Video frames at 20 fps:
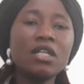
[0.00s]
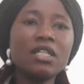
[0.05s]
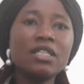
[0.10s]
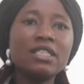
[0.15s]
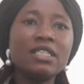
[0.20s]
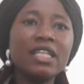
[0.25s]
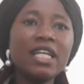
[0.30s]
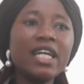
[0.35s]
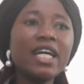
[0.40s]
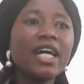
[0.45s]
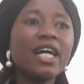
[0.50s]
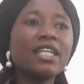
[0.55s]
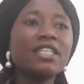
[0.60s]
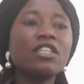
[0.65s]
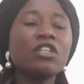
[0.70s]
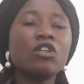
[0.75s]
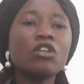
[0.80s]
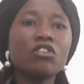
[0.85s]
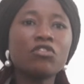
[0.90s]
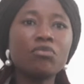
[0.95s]
They are
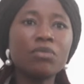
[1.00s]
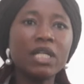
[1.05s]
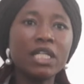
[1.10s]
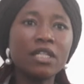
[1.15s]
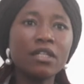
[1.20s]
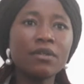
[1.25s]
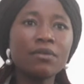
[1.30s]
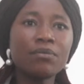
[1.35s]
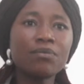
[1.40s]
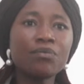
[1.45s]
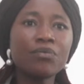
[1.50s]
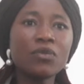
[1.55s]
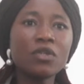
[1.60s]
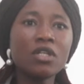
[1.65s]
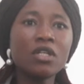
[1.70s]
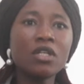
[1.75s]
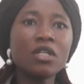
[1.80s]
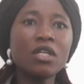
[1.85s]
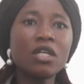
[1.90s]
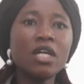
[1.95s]
the government.
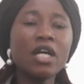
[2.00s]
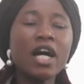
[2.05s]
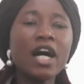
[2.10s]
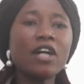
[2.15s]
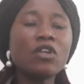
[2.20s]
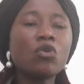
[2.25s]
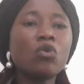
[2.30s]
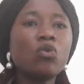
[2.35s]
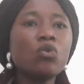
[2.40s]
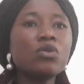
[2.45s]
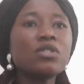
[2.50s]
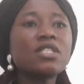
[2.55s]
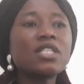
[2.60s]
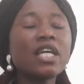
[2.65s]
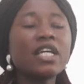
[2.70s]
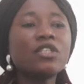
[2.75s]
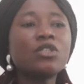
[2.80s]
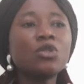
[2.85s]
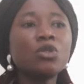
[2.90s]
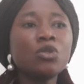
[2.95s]
And who
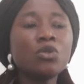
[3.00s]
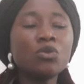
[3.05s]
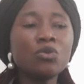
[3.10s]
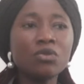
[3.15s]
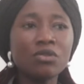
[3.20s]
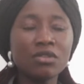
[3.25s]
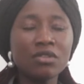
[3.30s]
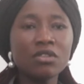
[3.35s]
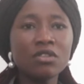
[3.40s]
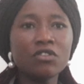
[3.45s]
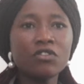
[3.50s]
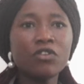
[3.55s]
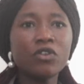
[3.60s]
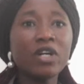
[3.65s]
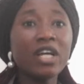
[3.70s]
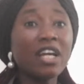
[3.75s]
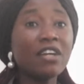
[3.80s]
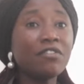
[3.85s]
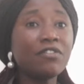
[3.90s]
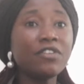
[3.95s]
set rules
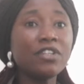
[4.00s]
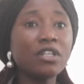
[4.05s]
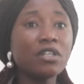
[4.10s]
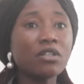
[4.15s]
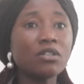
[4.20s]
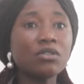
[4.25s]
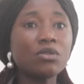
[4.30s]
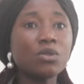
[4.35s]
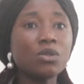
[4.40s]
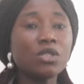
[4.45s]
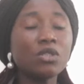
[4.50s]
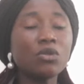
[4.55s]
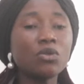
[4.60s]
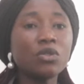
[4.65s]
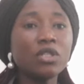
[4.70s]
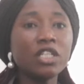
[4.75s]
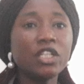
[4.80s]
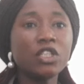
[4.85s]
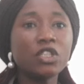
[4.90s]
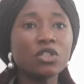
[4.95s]
for every country
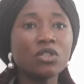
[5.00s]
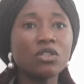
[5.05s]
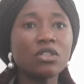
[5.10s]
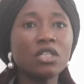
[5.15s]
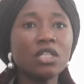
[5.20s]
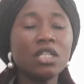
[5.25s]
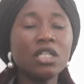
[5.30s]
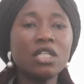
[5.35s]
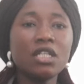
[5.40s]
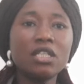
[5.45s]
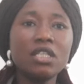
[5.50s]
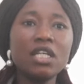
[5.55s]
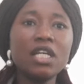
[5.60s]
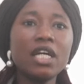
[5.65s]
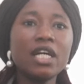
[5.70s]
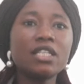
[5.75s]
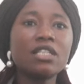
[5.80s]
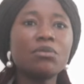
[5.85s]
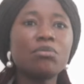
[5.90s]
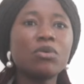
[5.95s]
or nation? They
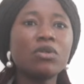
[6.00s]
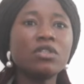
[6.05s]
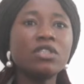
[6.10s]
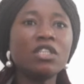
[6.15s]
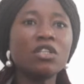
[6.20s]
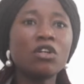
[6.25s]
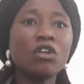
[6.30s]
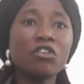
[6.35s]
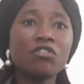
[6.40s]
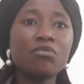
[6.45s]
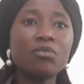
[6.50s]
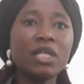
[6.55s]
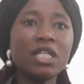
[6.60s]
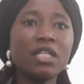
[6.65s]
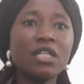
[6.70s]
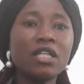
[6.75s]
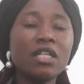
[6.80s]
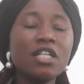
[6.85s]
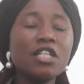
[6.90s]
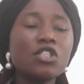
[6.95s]
are the government.
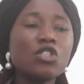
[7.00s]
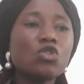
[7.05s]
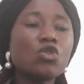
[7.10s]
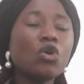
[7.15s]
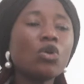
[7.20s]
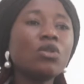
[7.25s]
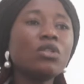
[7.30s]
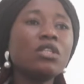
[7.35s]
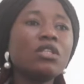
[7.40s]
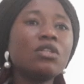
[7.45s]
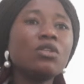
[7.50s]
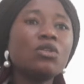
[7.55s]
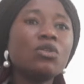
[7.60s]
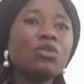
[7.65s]
So